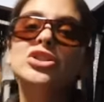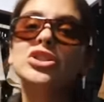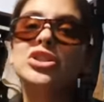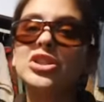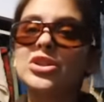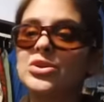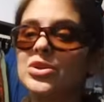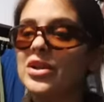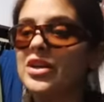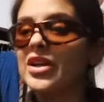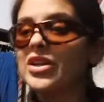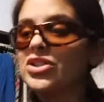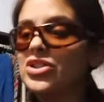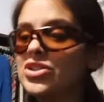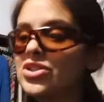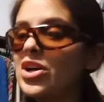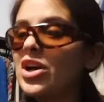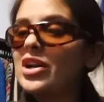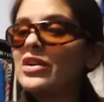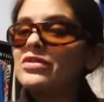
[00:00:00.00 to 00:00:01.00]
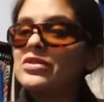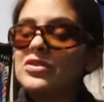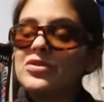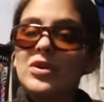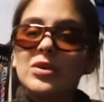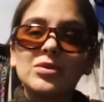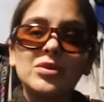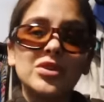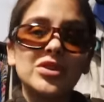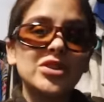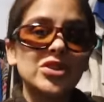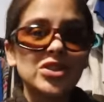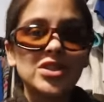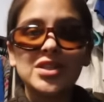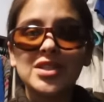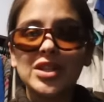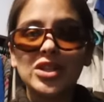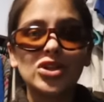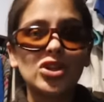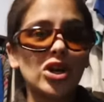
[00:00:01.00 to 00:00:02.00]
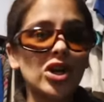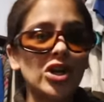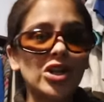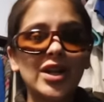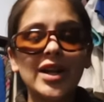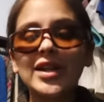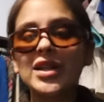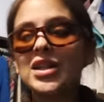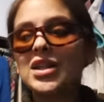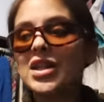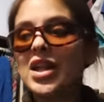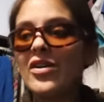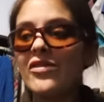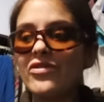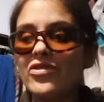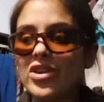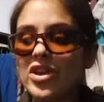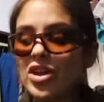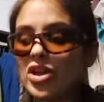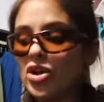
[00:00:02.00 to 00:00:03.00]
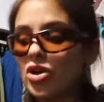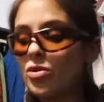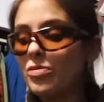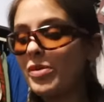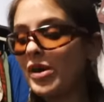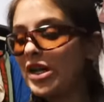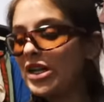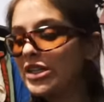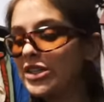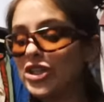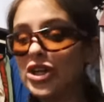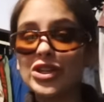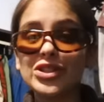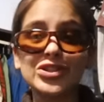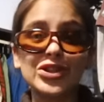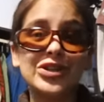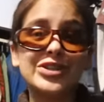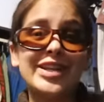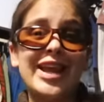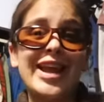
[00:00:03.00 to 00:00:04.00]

cute. Like I just got off the phone with her. She's like, girl, I love you, but you gotta start